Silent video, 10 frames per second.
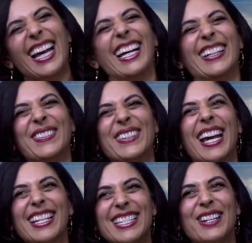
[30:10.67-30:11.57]
Um,
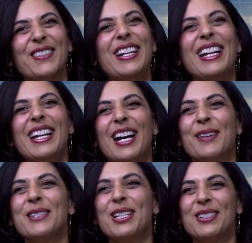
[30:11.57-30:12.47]
yeah. So,
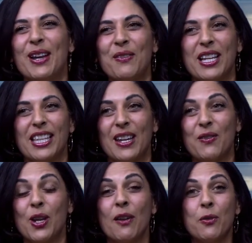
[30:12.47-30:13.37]
um, so definitely,
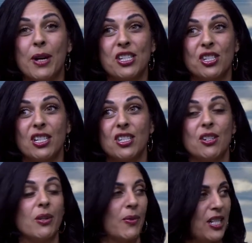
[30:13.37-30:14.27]
if you have questions,
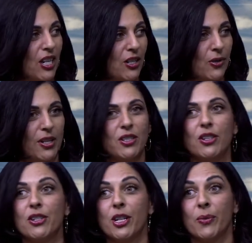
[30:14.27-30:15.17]
you can reach out to
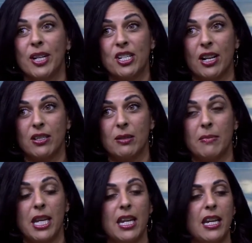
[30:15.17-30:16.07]
Arturo. You can reach out to
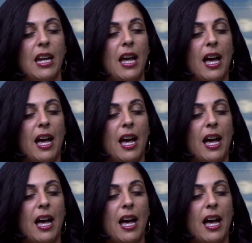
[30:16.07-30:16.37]
me.